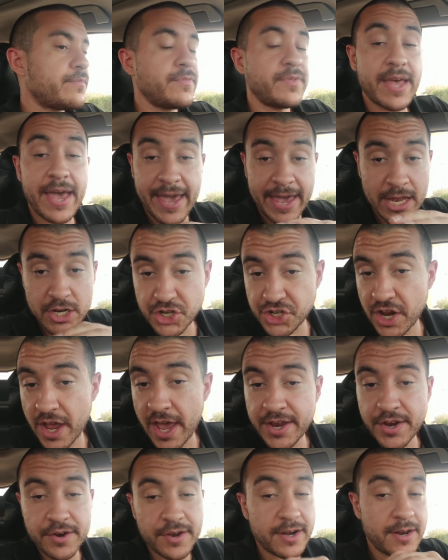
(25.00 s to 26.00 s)
the
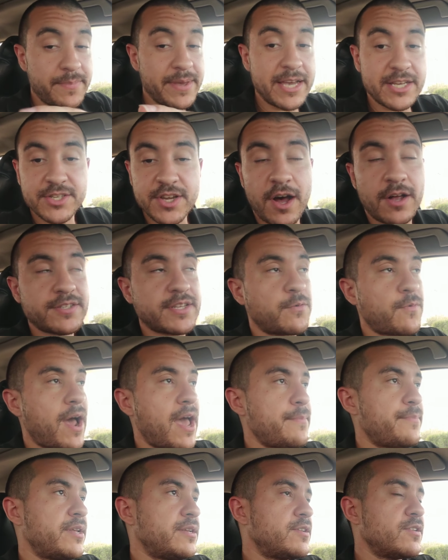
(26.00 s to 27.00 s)
handshake, you're going to be exalted,
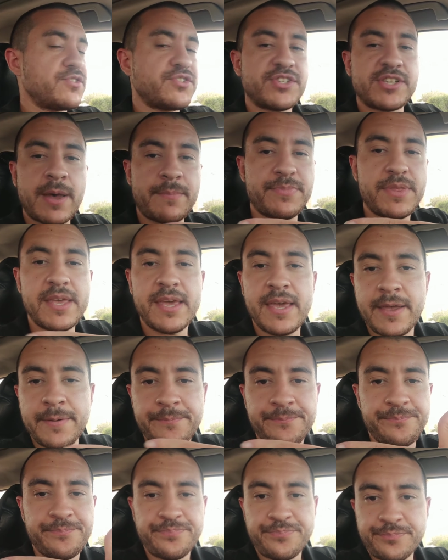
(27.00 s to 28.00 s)
right? But there's
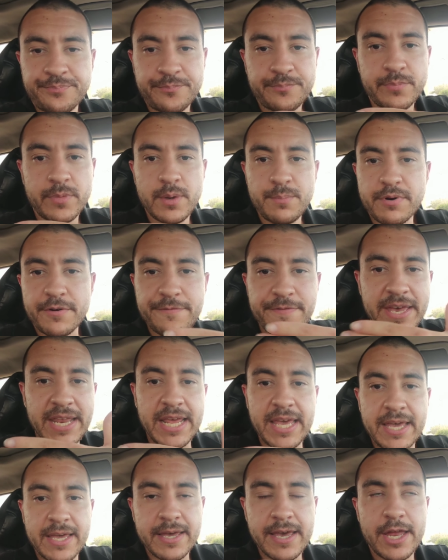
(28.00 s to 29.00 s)
something
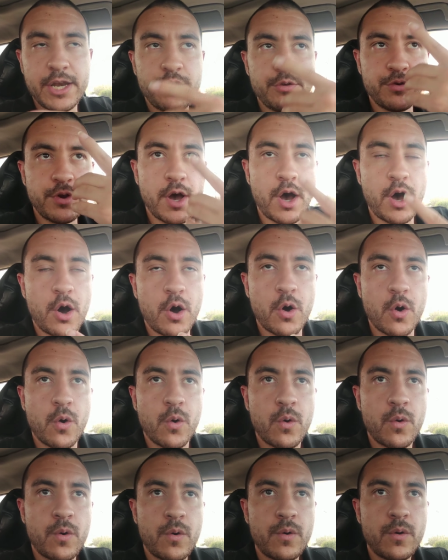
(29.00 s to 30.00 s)
preventing, and you know